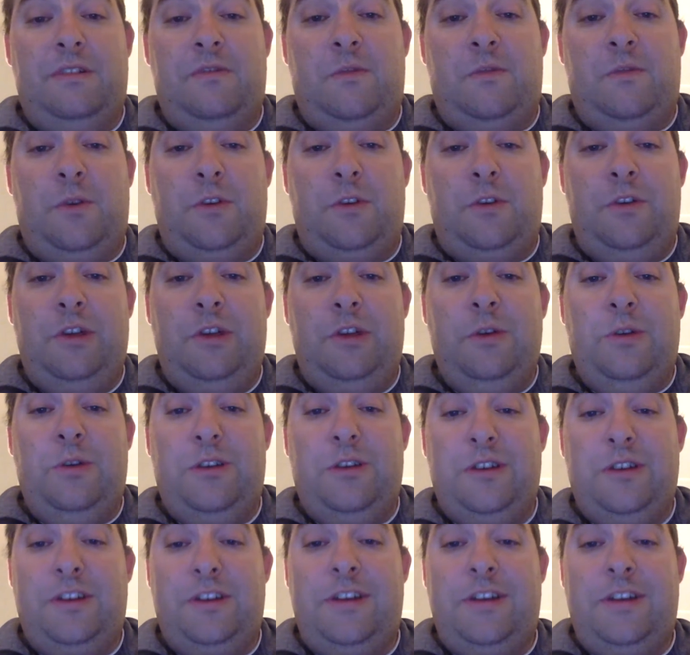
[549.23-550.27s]
for New
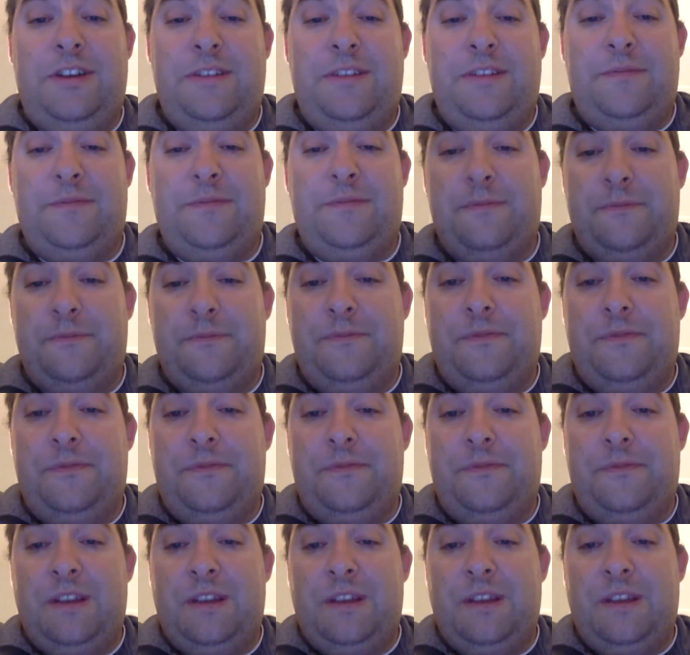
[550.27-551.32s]
York.
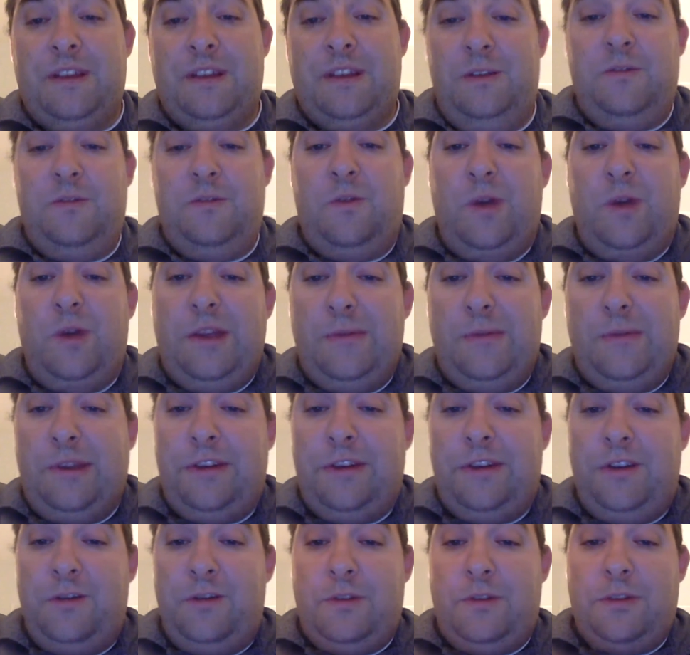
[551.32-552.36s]
Luke Voigt
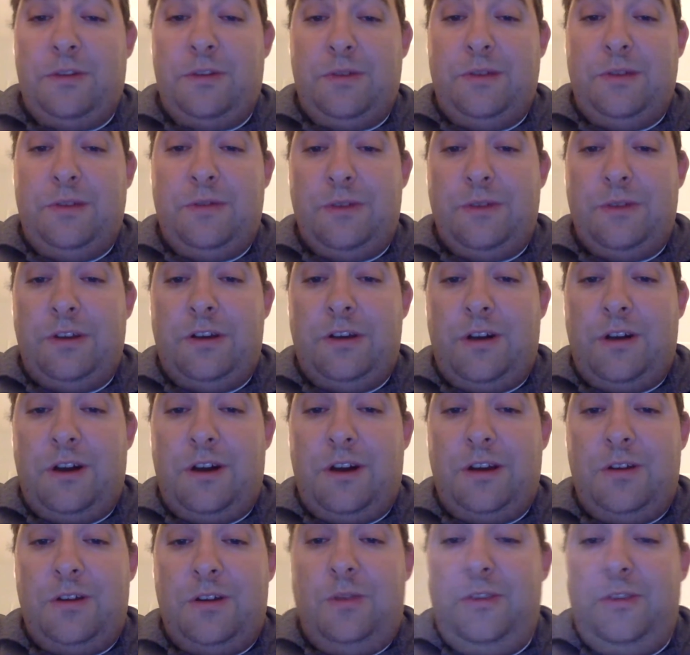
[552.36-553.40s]
went 2-for-3 for the
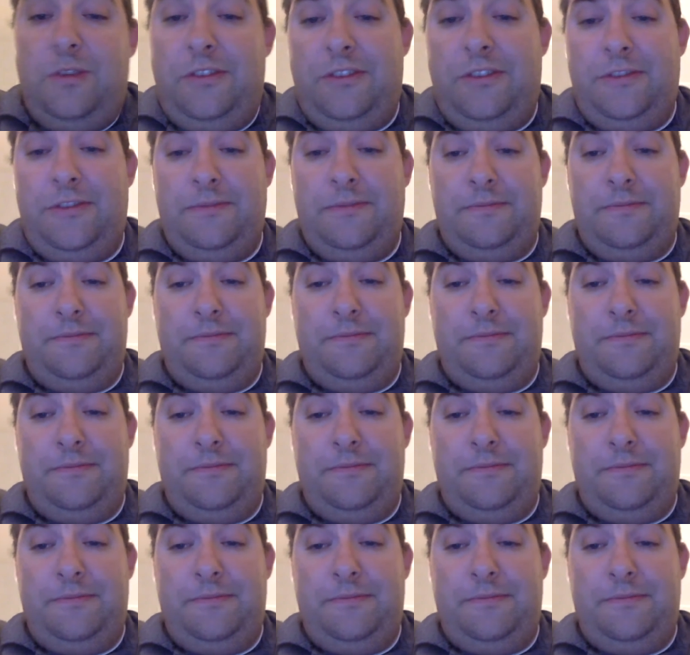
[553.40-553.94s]
Cardinals.